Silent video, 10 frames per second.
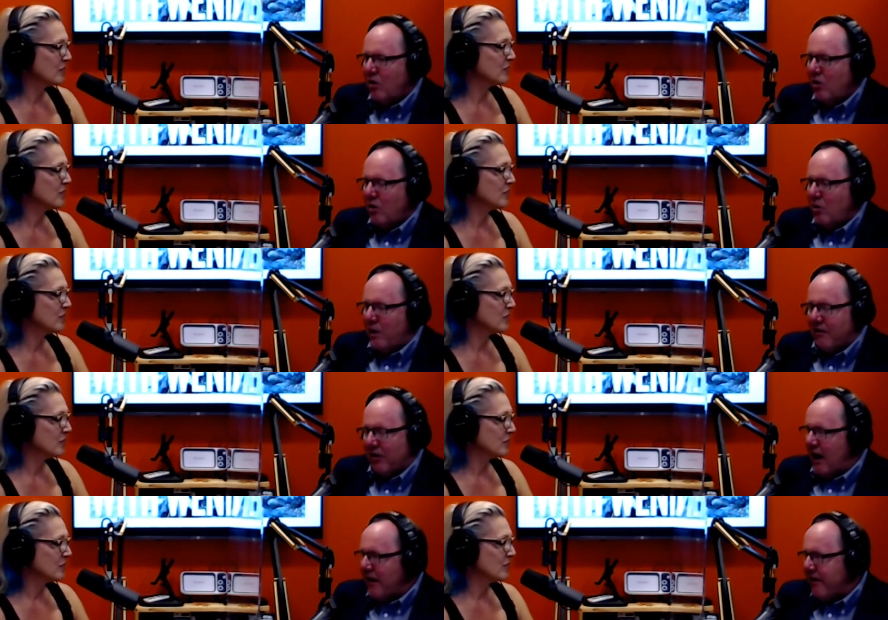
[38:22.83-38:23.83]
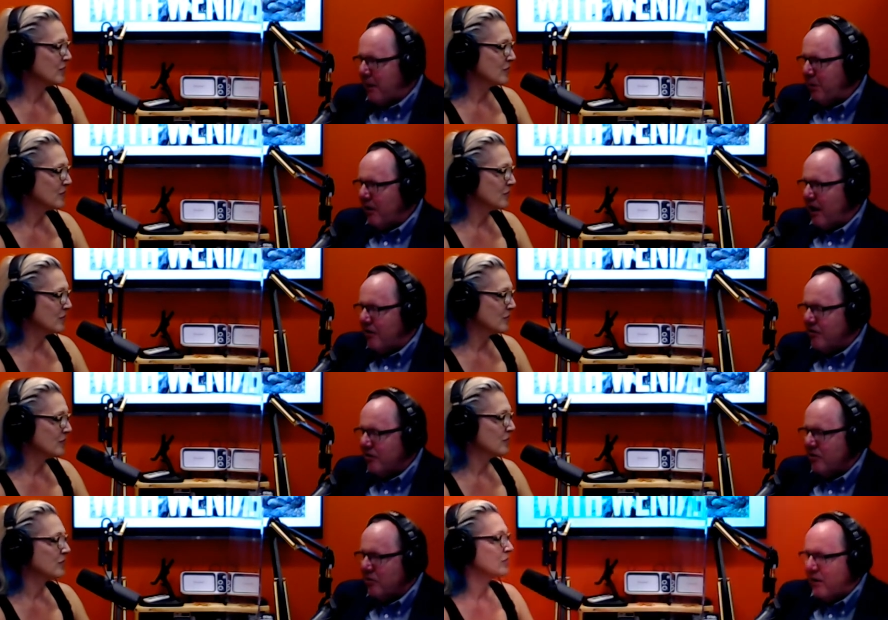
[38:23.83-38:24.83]
Speaker 1: we have a lot of
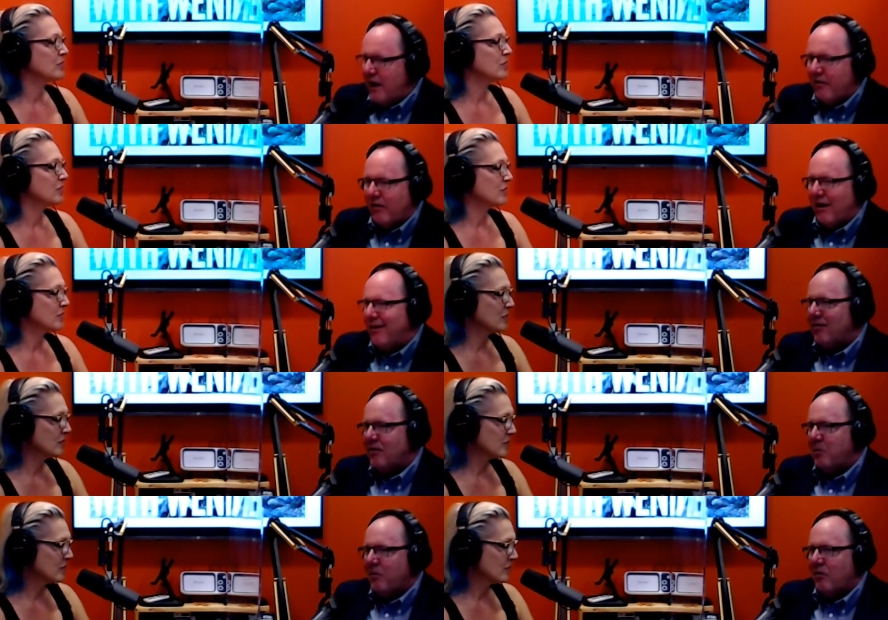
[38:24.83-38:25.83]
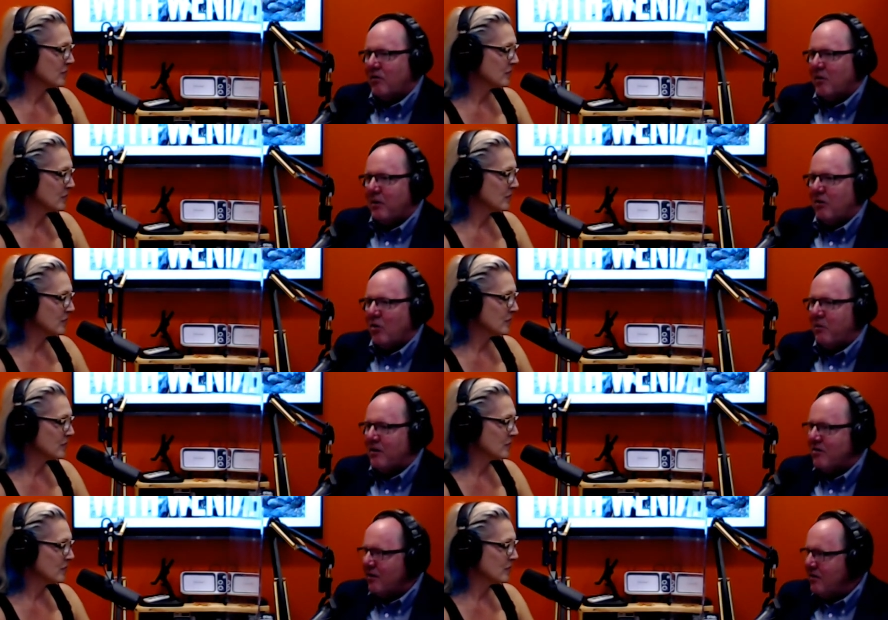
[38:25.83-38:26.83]
applications. We have I, some somebody told me
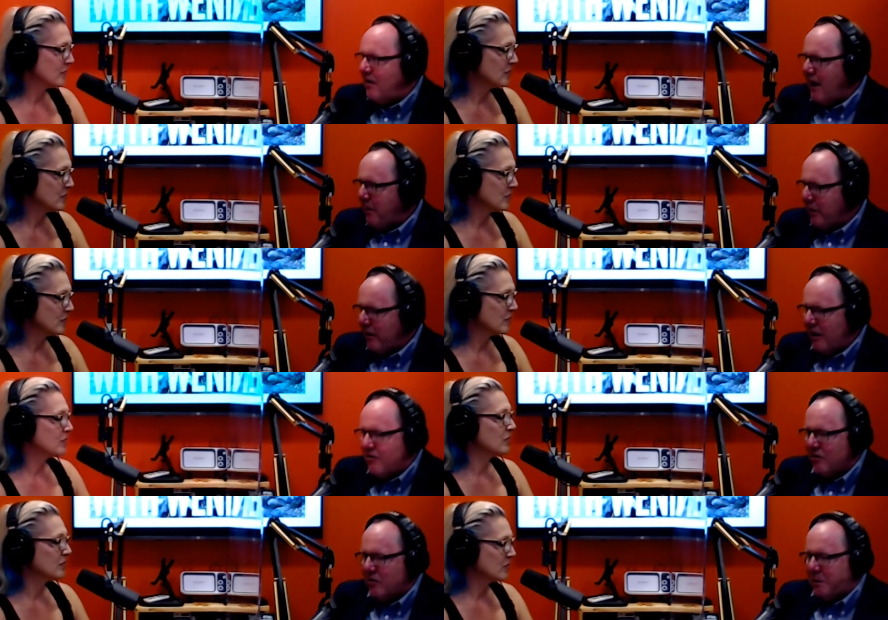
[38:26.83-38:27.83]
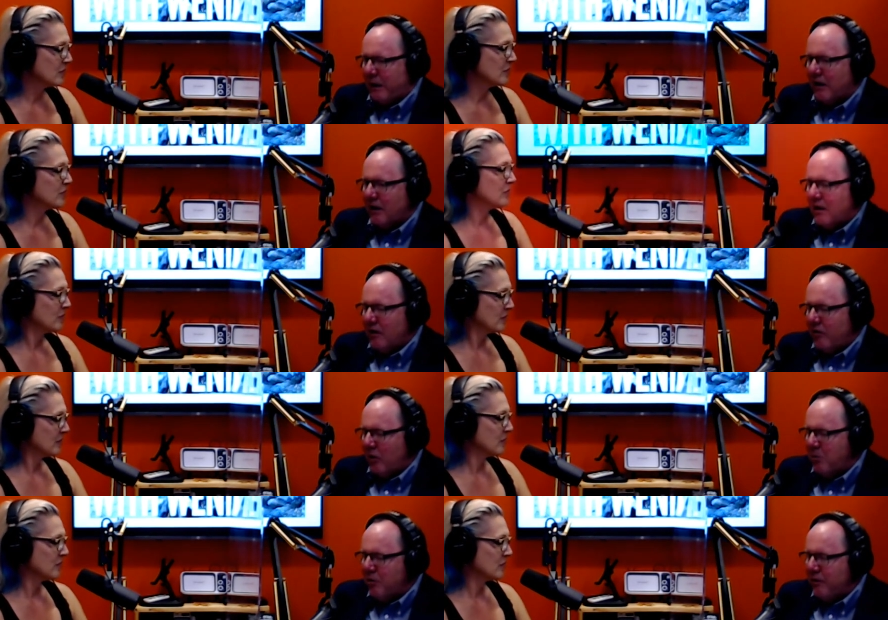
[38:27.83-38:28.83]
60 applications, but they're
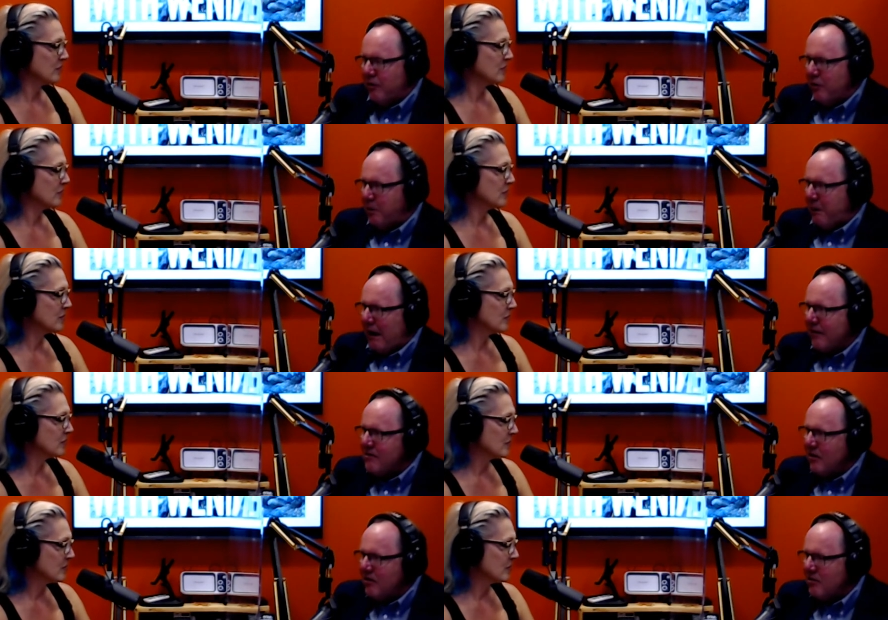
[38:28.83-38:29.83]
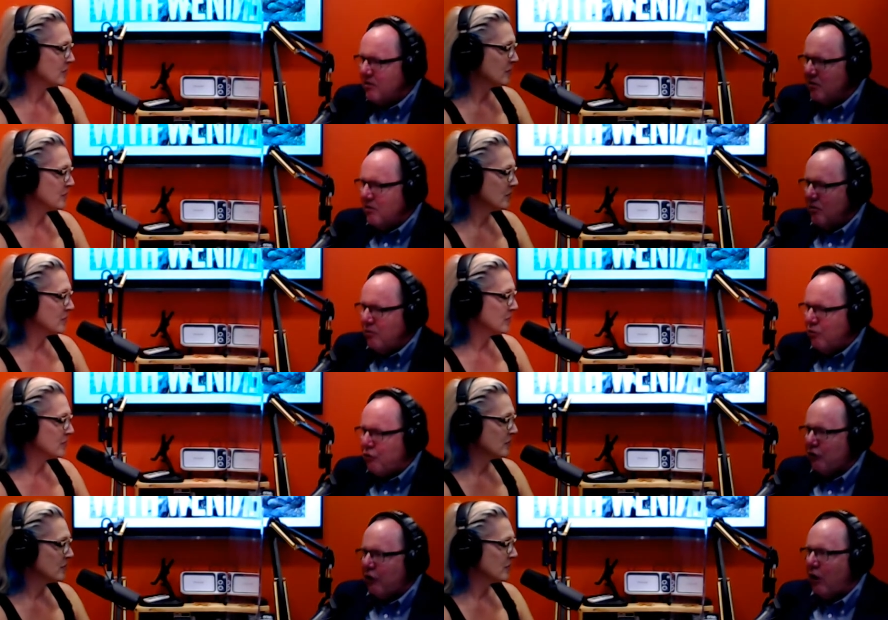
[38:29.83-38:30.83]
moving through the process
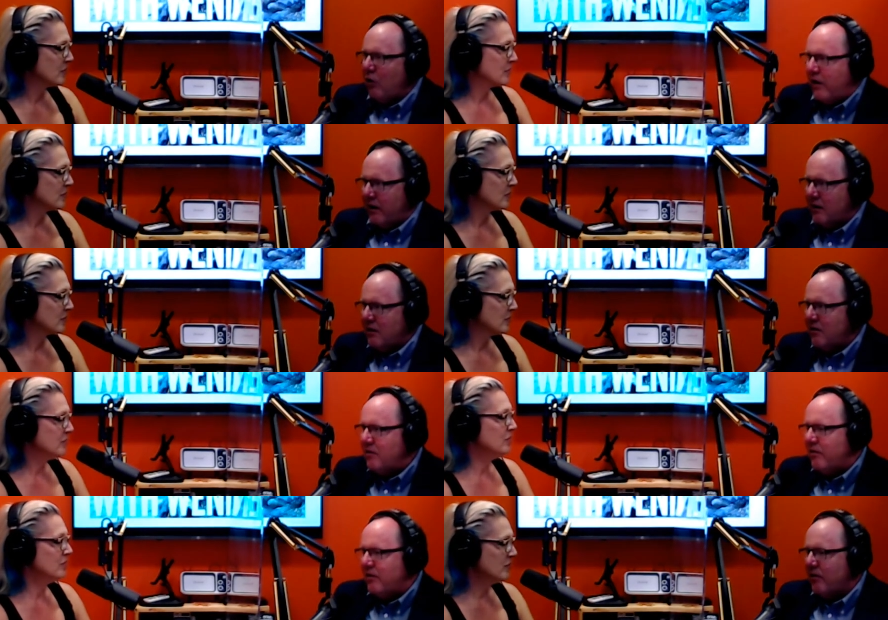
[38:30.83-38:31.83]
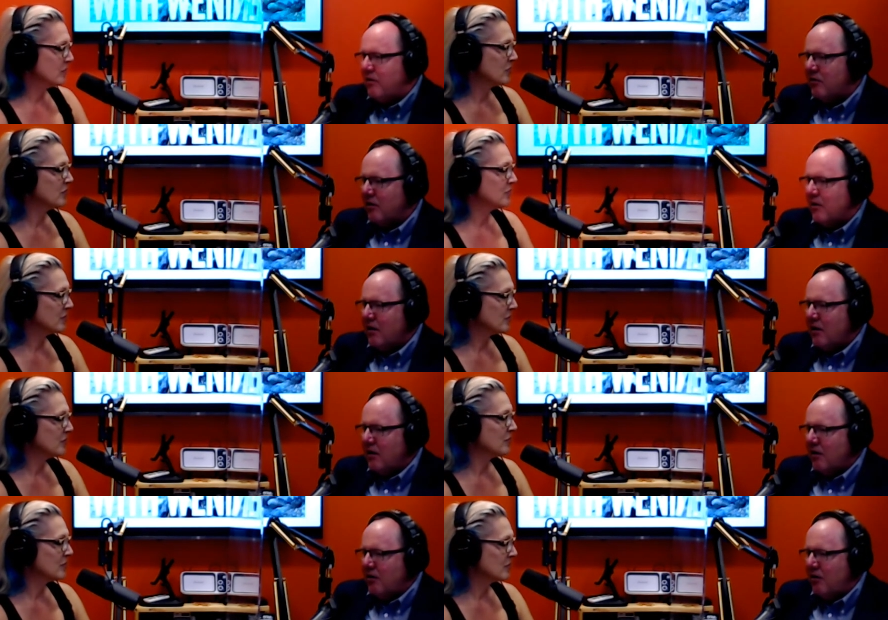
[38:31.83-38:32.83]
slowly. It's, mm-hmm. it's a, to
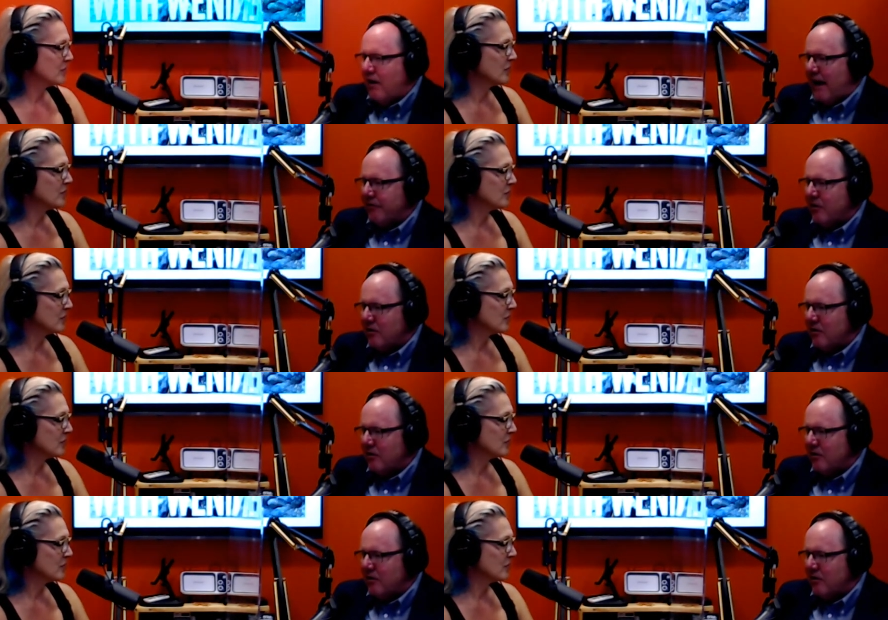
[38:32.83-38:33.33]
you have to